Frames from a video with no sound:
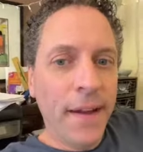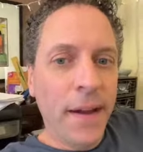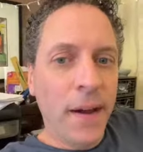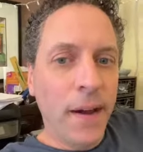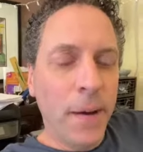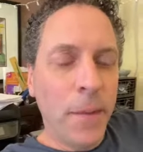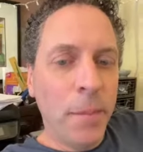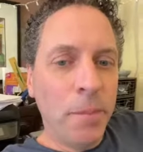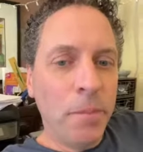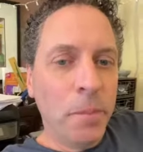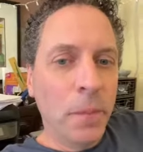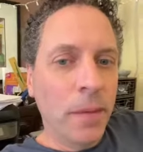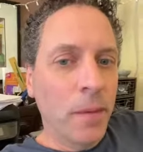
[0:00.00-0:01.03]
I
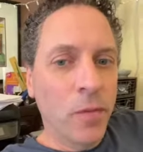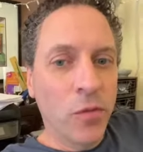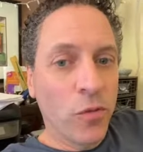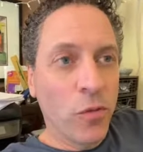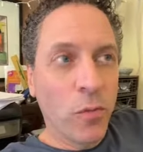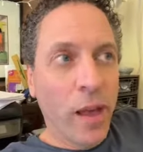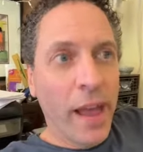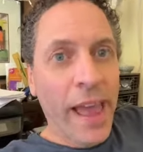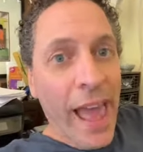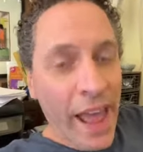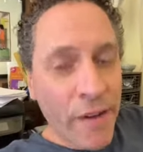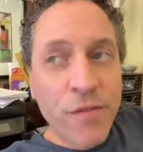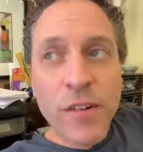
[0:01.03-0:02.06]

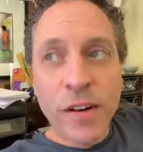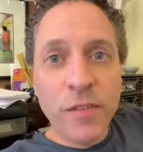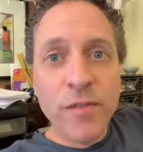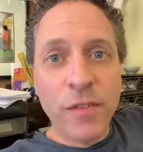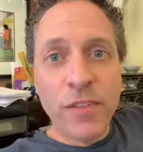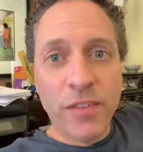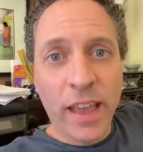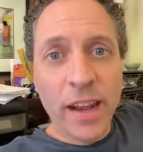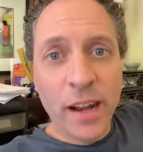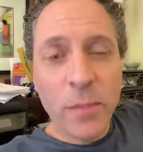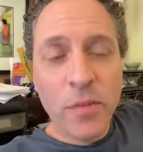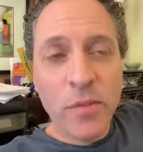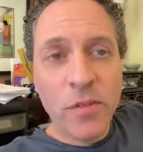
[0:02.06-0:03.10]
have written for stand
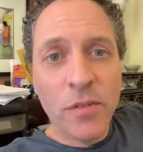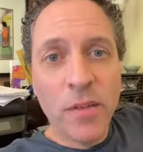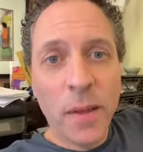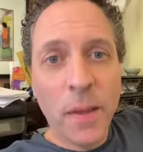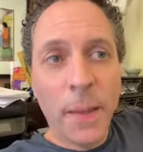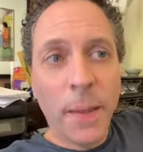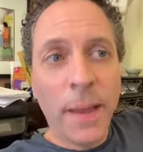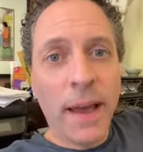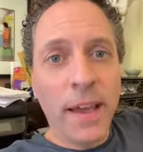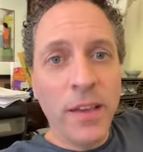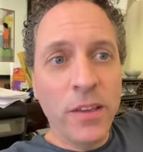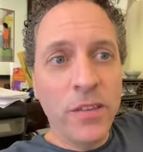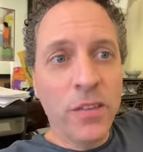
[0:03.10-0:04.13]
ups.
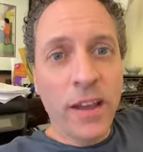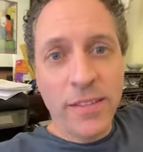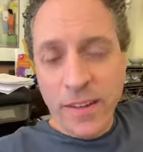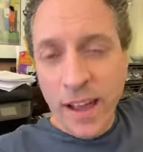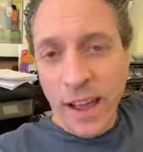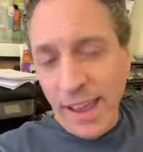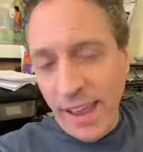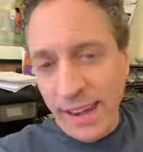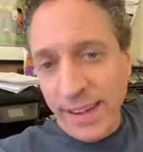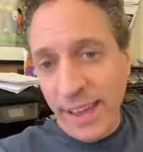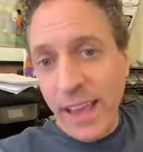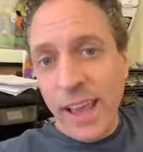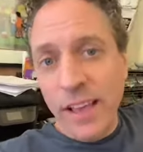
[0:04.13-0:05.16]
I signed
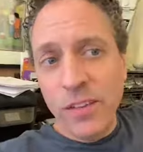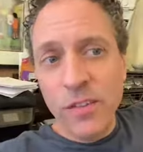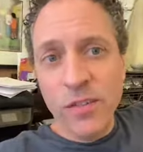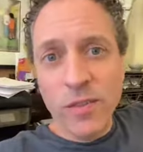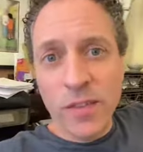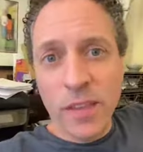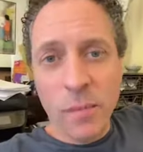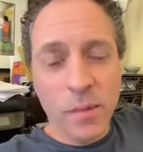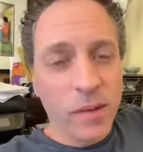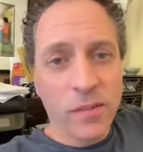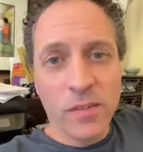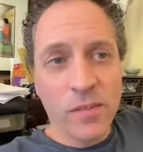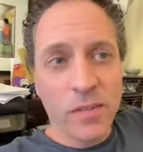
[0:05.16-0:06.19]
NDAs for them
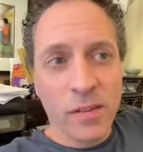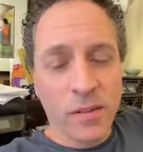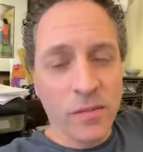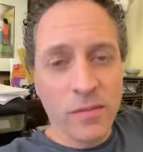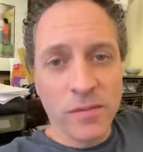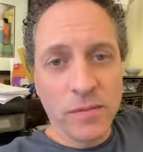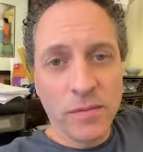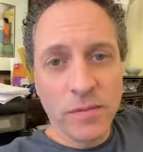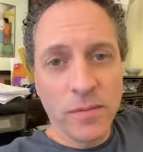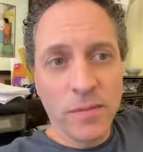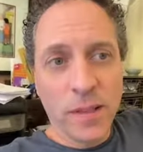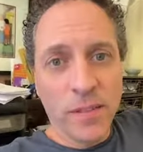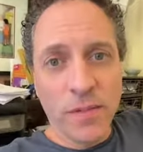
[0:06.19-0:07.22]
because, you know,
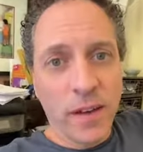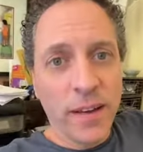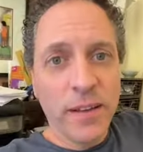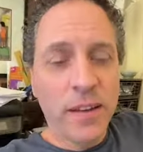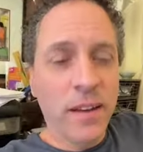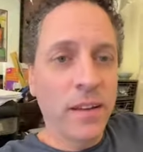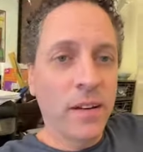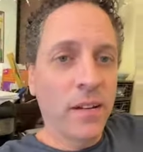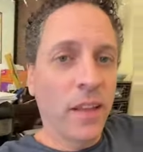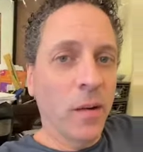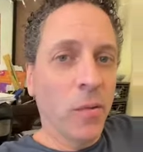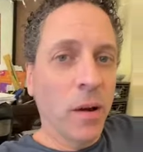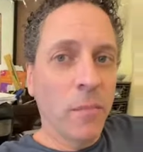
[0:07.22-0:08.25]
that's fine. You know, they
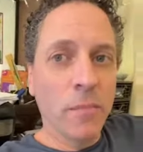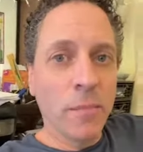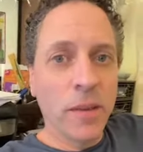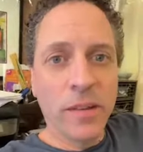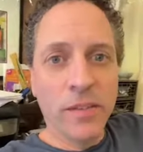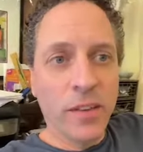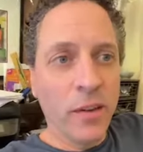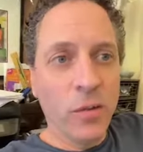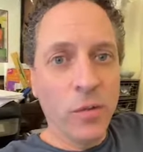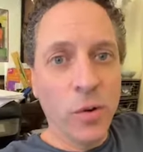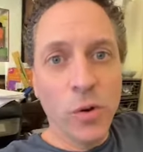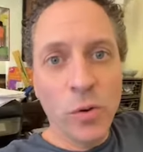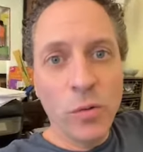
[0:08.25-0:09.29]
don't want me to say
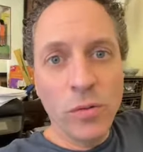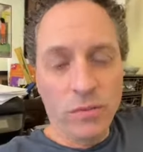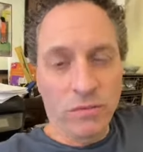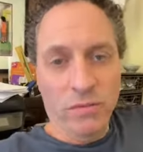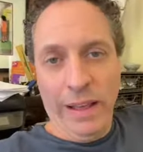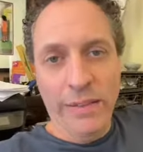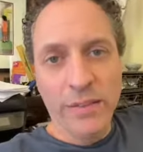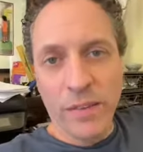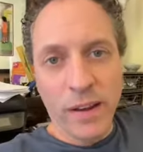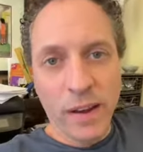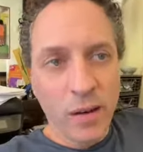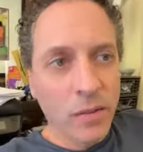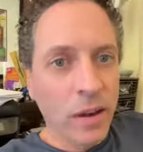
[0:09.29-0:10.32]
who. And that's
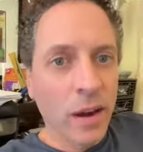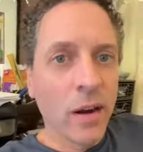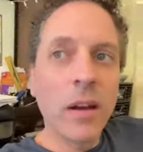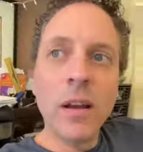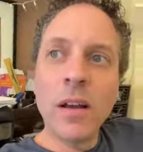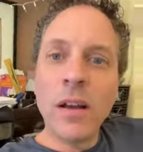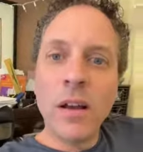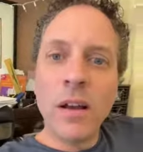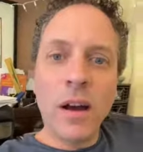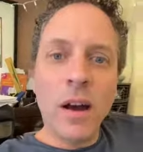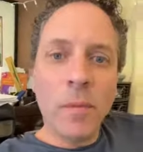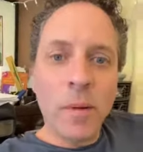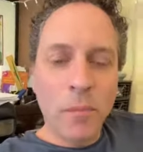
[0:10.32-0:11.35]
fine. I don't care.
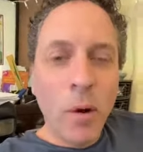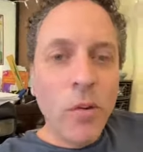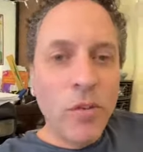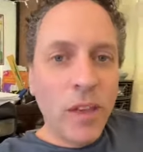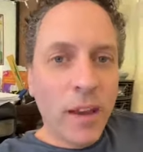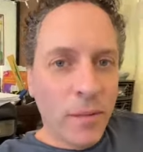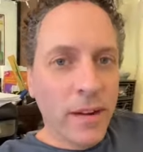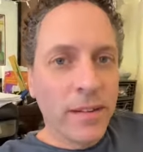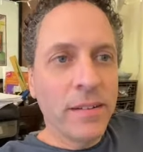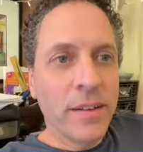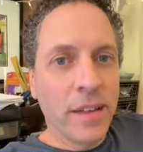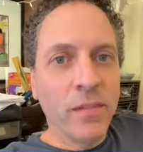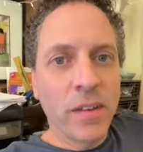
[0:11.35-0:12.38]
But mostly I
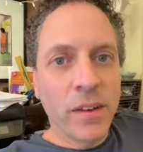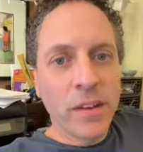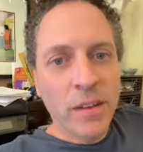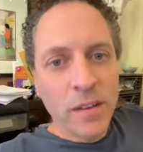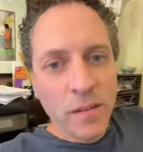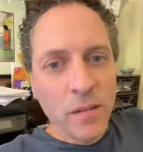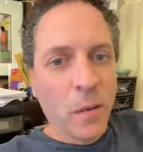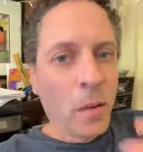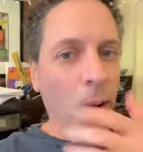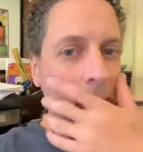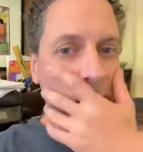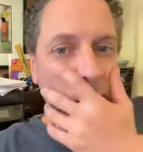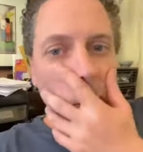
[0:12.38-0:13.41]
write TV.
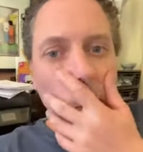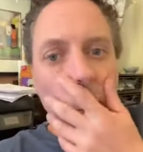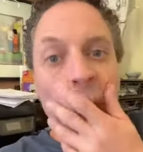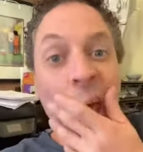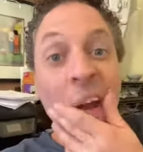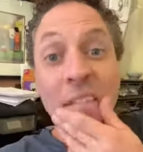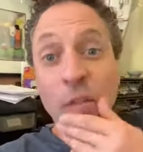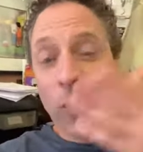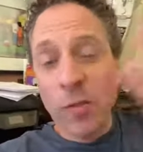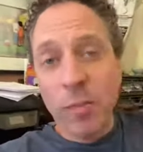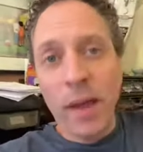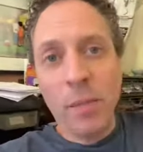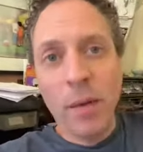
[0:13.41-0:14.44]
Okay. And of
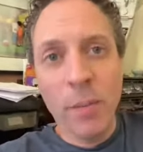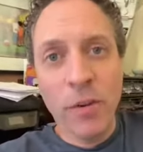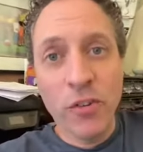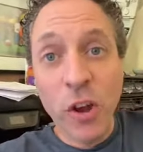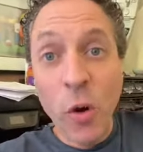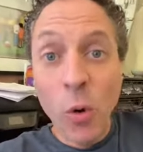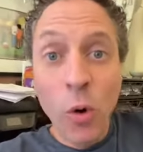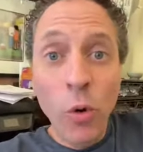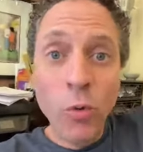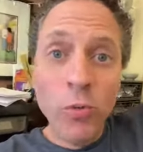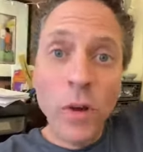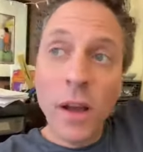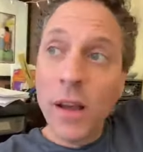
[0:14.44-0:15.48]
course, my upcoming show.
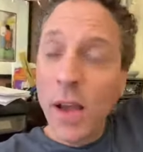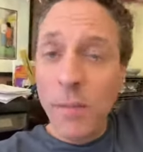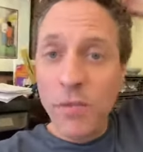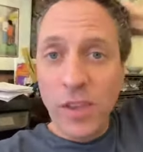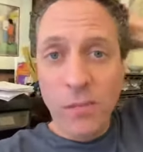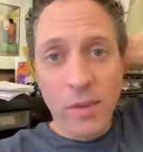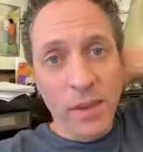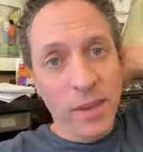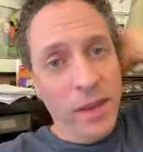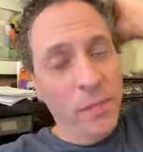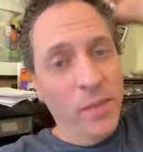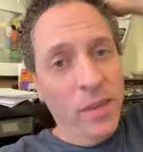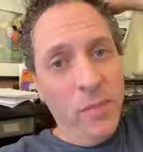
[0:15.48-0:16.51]
Ooh, come see me.
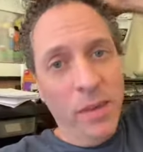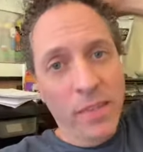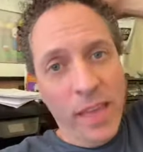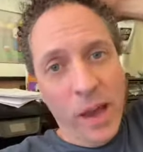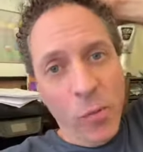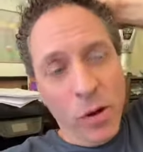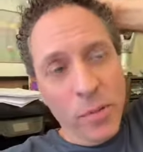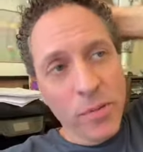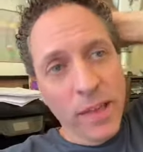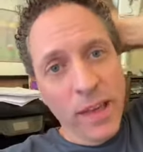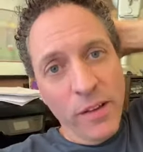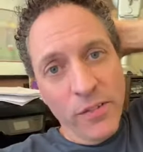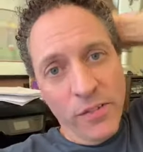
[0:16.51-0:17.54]
Come see me at the Atwater
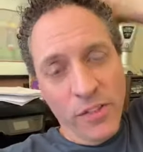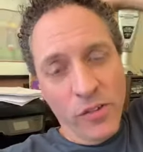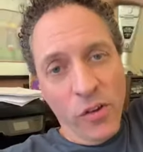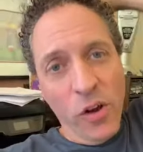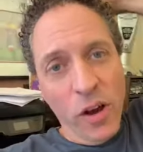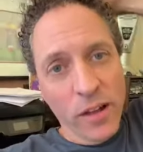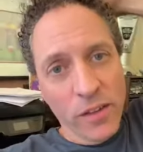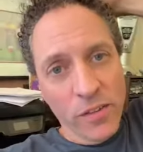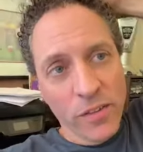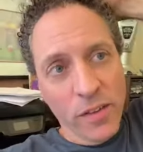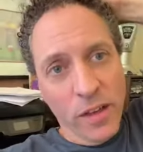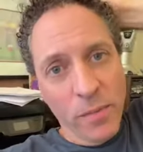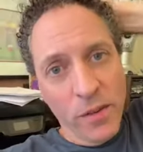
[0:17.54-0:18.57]
Playhouse this
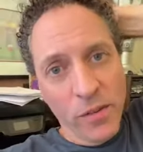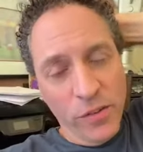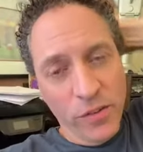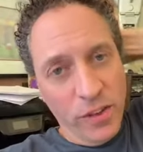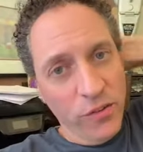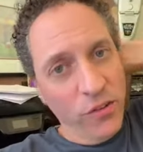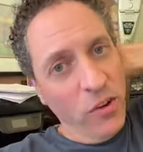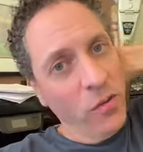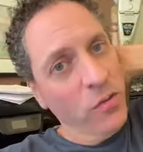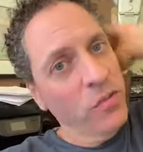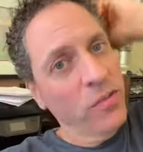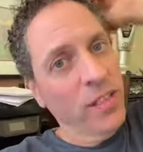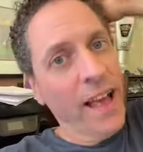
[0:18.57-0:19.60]
August. I'll be doing 6
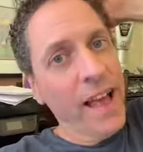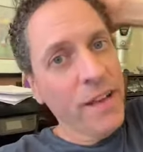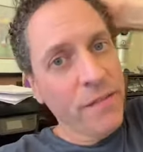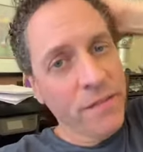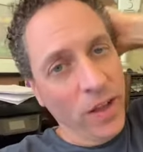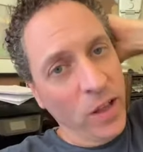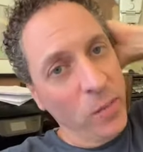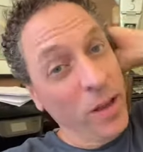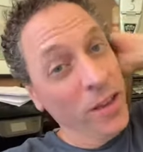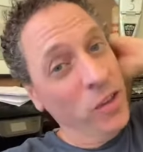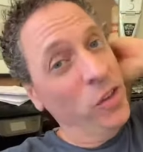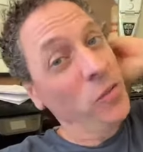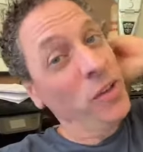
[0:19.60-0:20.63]
shows live, followed by
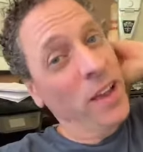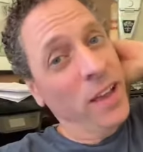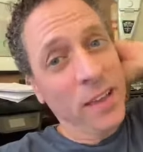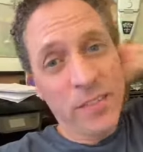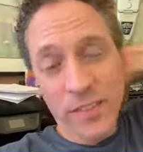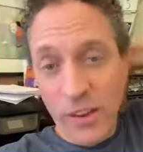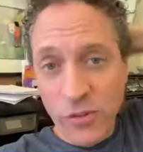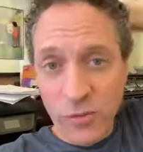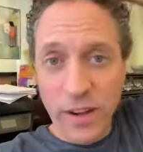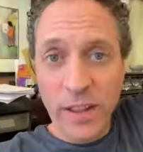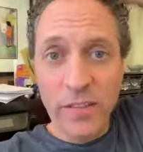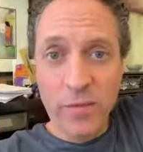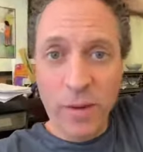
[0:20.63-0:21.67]
a Q&A, stage
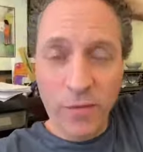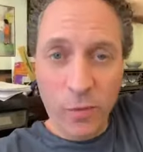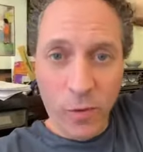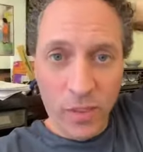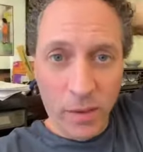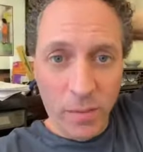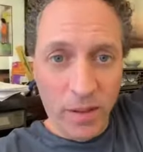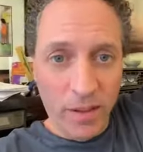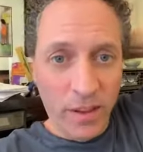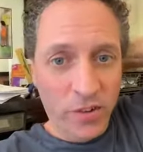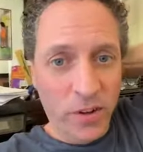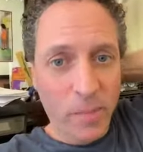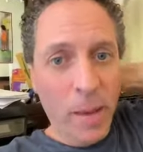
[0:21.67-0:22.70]
reading for my forthcoming
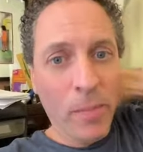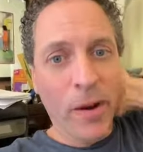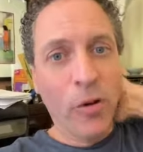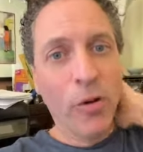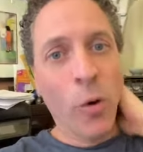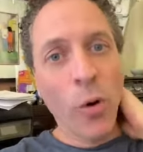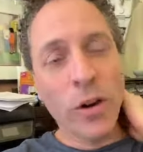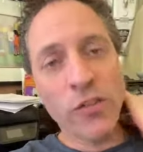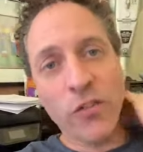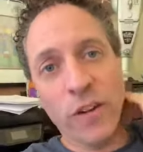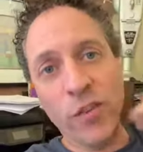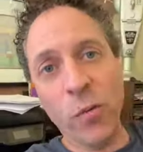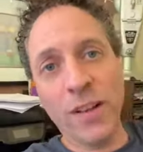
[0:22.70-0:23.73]
collection of paper
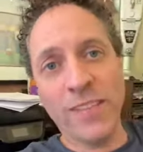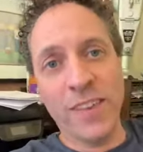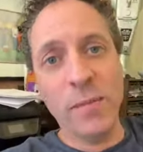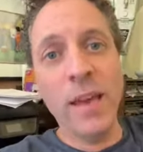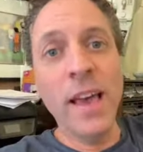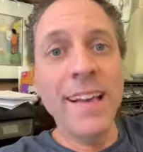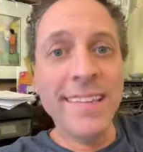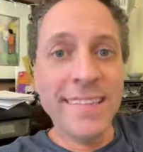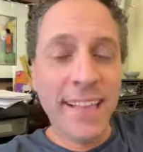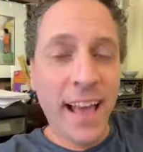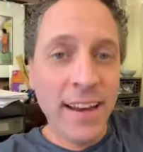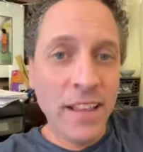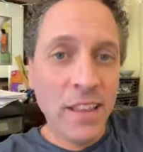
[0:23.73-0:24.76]
orchestra. If you want to see me,
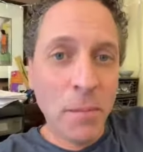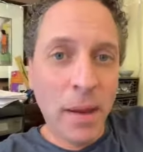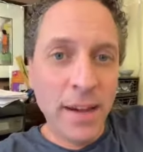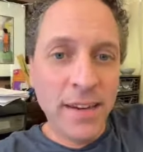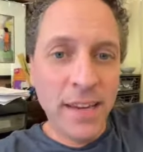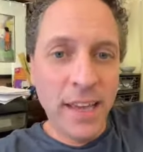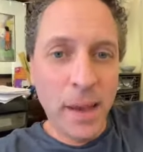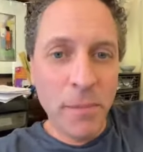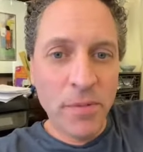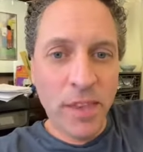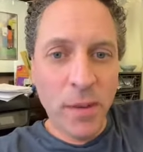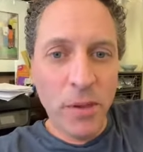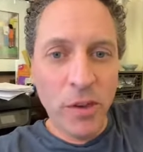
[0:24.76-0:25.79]
slide into my
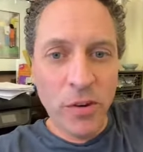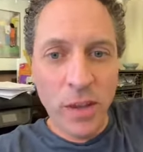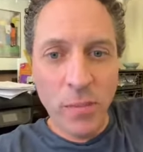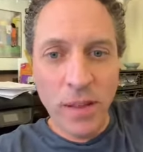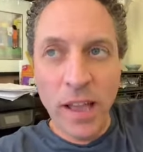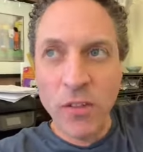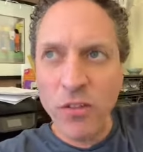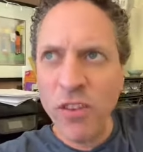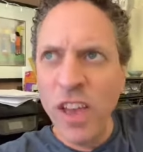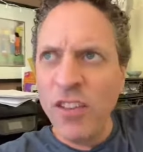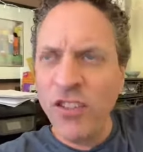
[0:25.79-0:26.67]
DMs and give me your email address.